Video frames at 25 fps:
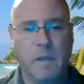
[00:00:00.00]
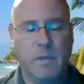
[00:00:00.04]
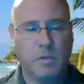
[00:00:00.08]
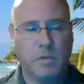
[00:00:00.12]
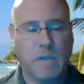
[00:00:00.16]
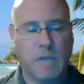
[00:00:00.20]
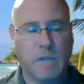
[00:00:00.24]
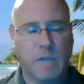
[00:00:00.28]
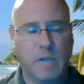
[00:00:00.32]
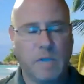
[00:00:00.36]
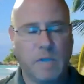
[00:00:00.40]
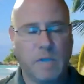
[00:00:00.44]

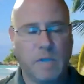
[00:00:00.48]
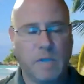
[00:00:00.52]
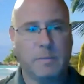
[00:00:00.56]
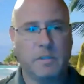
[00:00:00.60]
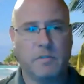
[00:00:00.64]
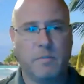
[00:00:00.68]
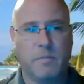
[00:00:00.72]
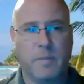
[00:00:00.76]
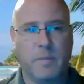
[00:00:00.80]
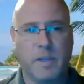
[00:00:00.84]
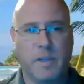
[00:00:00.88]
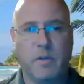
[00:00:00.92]
those
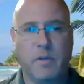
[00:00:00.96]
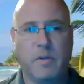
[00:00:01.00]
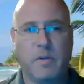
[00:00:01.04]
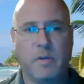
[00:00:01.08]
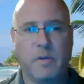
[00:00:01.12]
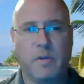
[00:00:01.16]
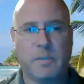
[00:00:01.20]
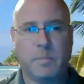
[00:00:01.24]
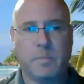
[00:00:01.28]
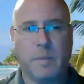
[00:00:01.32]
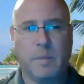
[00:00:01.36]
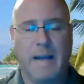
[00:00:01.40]
options from
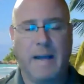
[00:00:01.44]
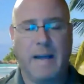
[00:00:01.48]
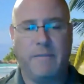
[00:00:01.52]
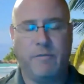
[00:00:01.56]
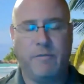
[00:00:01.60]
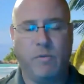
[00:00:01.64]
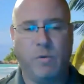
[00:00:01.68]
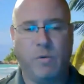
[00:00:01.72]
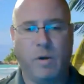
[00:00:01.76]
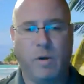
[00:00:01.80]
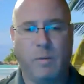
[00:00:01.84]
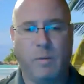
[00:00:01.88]
the Curious
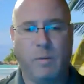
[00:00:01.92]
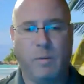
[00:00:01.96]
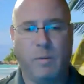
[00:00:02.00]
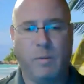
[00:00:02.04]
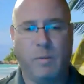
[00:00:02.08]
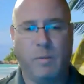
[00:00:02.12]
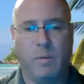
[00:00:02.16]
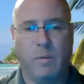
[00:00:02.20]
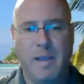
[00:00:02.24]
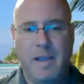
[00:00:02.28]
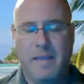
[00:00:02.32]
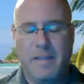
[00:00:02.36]

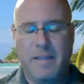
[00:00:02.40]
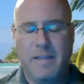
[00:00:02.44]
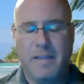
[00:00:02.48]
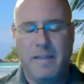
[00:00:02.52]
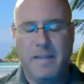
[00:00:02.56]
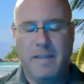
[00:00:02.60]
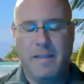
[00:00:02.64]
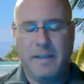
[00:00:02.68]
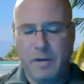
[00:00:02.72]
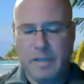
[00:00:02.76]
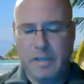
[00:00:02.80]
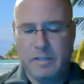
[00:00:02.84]
platform.
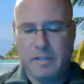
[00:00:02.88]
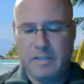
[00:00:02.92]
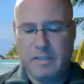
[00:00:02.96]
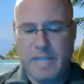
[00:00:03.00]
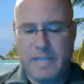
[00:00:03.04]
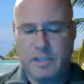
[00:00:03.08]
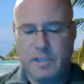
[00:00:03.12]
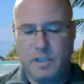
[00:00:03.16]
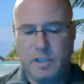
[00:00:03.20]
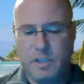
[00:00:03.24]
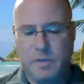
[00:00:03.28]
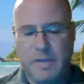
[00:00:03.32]
And then
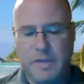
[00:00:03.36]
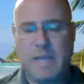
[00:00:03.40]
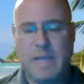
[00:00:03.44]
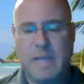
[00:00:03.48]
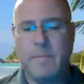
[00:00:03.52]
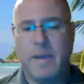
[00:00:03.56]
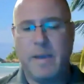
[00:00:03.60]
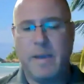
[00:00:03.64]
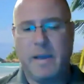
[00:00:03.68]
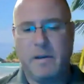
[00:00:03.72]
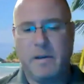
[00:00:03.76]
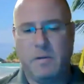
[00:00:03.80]
Curious
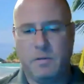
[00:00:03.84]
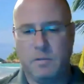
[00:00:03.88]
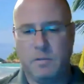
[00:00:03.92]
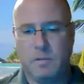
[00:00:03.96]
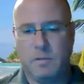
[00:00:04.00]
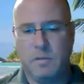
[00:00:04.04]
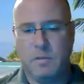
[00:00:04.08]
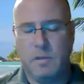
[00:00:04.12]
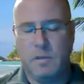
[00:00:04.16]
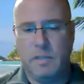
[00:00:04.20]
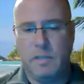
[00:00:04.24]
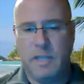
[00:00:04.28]
sends you
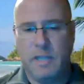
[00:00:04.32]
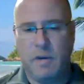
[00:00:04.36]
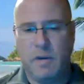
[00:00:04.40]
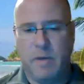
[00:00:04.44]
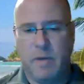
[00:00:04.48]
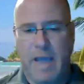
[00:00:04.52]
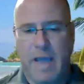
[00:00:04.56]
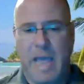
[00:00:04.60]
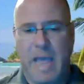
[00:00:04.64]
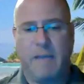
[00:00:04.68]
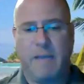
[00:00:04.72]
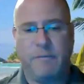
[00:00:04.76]
emails,
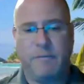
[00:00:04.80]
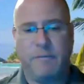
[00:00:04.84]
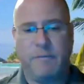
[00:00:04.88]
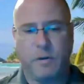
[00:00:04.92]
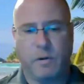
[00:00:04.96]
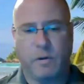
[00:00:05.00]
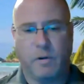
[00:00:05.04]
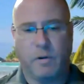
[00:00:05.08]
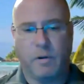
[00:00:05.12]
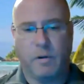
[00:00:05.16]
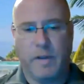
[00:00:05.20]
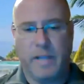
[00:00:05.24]

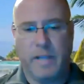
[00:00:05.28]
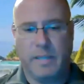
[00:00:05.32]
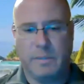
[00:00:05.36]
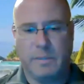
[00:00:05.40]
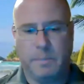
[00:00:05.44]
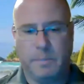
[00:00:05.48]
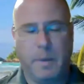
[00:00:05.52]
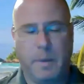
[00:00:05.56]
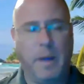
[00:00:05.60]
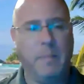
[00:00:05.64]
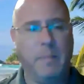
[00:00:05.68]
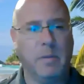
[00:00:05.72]

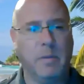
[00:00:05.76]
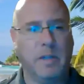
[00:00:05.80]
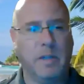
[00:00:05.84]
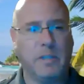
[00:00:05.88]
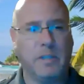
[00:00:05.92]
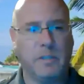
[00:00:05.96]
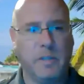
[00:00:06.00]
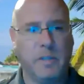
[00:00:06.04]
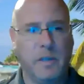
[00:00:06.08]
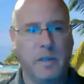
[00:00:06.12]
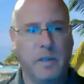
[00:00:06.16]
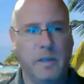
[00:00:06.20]
after it's
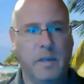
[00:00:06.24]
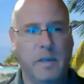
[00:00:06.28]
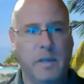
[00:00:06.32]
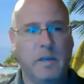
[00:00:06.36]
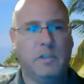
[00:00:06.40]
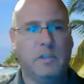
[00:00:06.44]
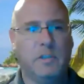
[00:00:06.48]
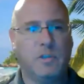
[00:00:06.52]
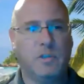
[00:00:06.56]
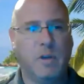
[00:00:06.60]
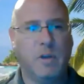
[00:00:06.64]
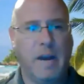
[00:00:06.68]
published,
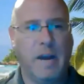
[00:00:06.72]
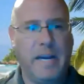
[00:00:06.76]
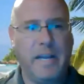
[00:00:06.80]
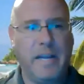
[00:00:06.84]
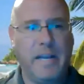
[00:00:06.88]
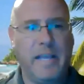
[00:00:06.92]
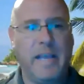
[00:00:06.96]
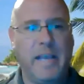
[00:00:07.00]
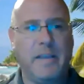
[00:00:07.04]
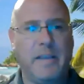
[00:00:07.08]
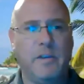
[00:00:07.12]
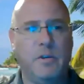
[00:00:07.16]

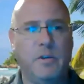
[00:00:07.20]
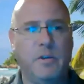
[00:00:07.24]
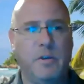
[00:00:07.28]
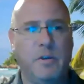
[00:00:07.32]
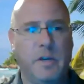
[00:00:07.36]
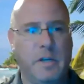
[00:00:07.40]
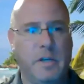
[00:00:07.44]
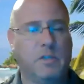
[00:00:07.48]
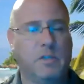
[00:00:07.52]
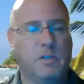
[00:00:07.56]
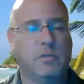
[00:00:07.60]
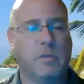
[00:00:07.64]
trying to get
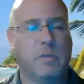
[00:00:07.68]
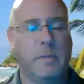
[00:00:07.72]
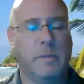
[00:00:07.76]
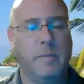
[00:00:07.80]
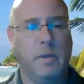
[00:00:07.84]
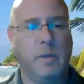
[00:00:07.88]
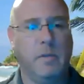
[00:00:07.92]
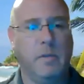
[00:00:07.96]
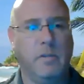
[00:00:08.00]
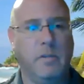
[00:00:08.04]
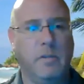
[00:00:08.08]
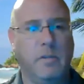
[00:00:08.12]
you to
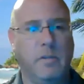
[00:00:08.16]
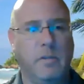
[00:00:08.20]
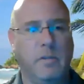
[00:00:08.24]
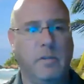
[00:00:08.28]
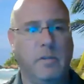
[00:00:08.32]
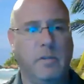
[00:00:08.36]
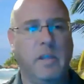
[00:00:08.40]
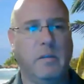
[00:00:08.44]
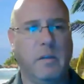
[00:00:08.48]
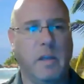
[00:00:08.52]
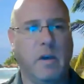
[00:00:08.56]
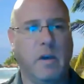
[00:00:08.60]
distribute
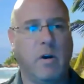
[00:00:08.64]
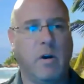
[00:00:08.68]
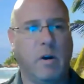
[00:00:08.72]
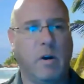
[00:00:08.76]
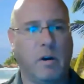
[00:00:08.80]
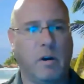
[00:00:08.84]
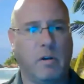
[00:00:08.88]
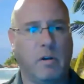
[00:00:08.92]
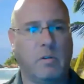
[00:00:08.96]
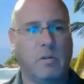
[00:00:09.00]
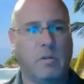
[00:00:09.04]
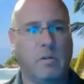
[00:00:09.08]
the
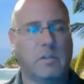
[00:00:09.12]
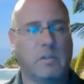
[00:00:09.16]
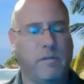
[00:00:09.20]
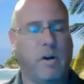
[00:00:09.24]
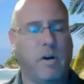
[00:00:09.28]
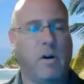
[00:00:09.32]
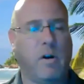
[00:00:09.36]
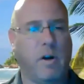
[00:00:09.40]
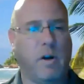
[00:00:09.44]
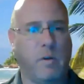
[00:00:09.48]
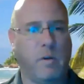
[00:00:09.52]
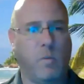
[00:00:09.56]

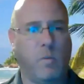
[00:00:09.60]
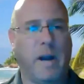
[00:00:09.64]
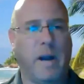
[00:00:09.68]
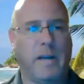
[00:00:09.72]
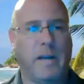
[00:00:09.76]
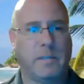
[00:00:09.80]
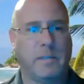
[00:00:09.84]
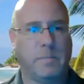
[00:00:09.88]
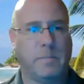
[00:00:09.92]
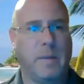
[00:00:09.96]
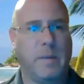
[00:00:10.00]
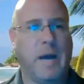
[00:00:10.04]
article as far
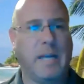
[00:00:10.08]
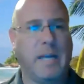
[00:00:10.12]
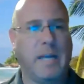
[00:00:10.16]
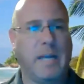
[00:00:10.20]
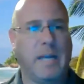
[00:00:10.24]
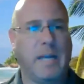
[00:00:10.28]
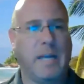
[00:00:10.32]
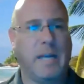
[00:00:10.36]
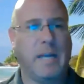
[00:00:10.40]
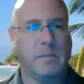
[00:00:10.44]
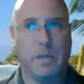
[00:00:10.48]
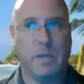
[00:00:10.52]
and wide as
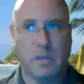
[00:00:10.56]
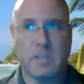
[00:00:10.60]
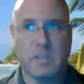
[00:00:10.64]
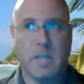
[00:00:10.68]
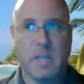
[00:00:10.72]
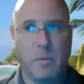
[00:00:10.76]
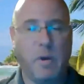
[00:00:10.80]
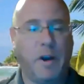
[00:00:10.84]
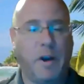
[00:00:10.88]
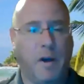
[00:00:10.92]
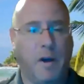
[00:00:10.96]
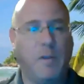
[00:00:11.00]
possible,
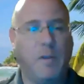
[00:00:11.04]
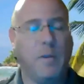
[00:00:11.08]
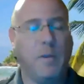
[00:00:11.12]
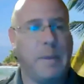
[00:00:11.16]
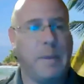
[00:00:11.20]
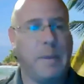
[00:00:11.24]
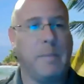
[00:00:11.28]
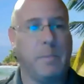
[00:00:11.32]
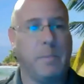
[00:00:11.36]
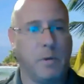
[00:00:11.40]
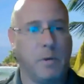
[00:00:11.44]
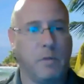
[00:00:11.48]
because they
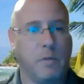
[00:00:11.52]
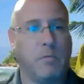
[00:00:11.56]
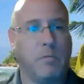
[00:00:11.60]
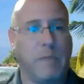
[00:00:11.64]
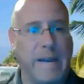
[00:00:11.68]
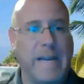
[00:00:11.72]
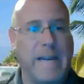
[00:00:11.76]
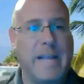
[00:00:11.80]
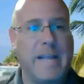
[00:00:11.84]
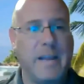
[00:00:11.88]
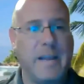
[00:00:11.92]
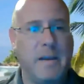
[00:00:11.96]
want other
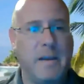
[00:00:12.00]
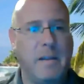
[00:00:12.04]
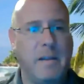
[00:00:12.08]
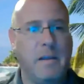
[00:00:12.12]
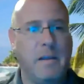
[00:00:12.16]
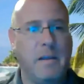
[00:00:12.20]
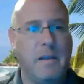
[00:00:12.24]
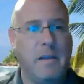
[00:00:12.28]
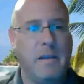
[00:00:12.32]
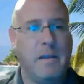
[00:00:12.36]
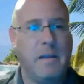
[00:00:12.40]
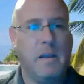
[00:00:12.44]
people to read
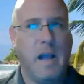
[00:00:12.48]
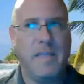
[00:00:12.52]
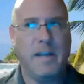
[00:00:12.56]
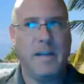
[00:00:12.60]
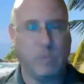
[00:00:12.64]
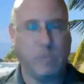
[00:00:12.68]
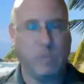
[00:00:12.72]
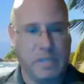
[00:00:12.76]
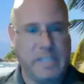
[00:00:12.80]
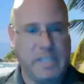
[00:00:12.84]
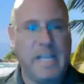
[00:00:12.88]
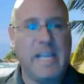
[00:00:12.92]
it
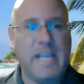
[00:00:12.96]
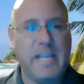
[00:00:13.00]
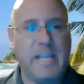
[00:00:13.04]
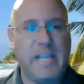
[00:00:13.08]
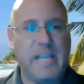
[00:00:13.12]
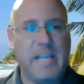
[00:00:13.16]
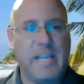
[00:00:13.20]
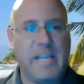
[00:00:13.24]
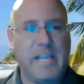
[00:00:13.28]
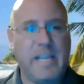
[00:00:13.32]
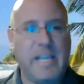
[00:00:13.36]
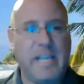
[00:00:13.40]
and then
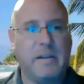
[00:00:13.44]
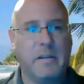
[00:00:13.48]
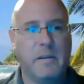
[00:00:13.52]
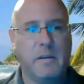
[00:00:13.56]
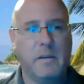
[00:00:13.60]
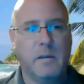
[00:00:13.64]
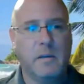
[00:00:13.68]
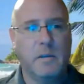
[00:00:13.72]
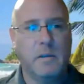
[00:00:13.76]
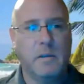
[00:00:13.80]
critique it.